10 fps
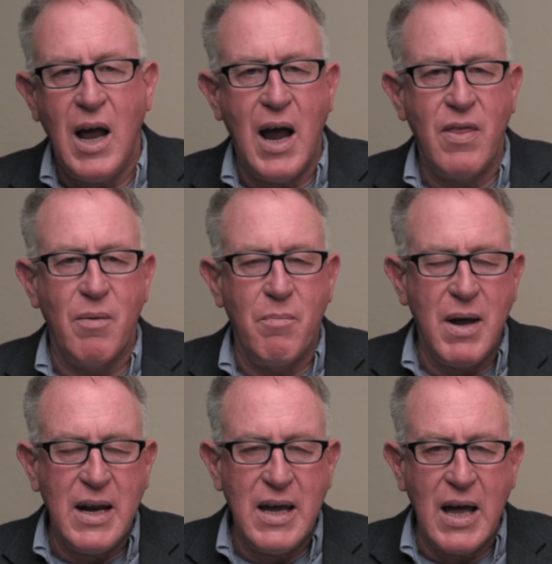and the
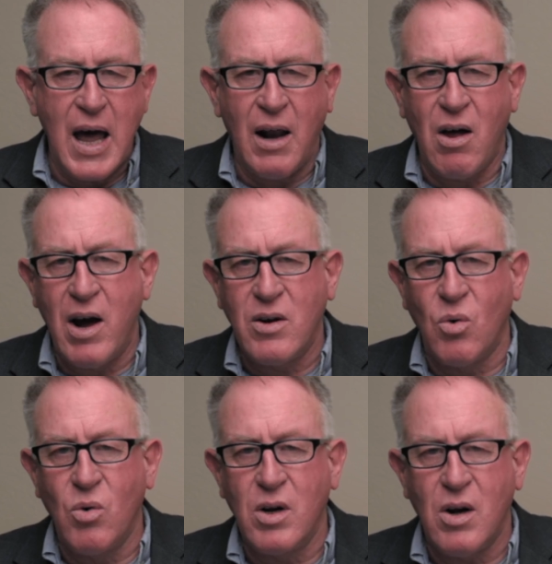many allied
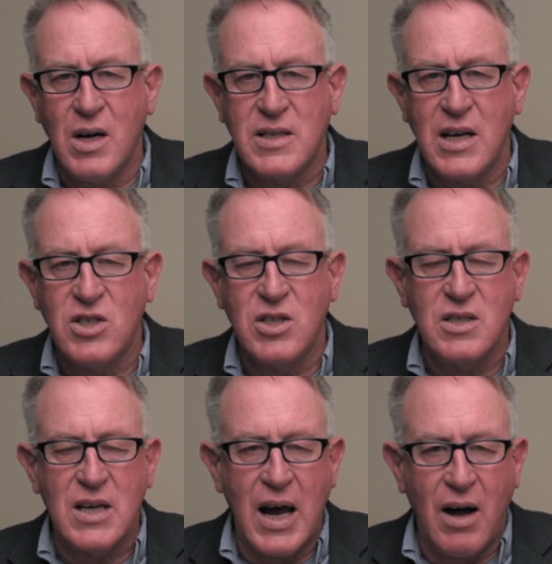
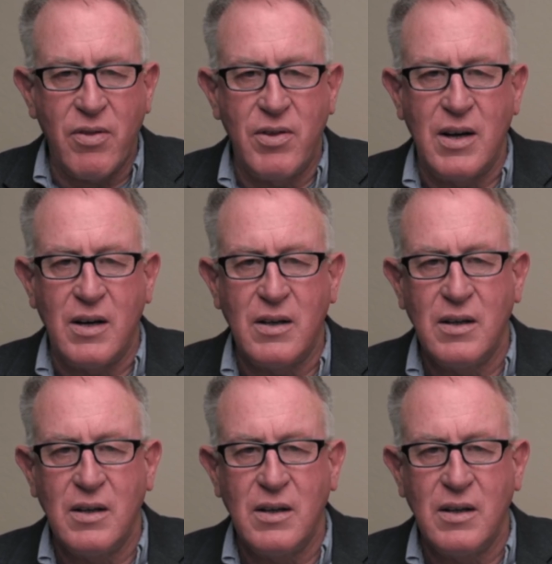organizations out there.